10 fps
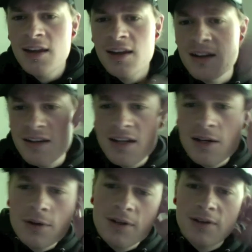You
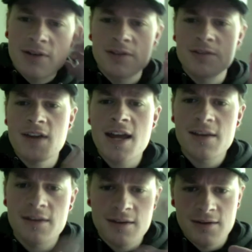don't want to
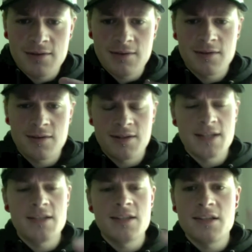drag your
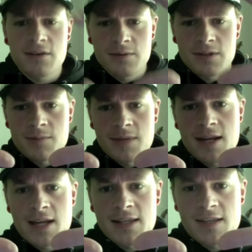Denshi Jishou, which can
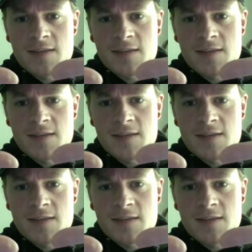be like this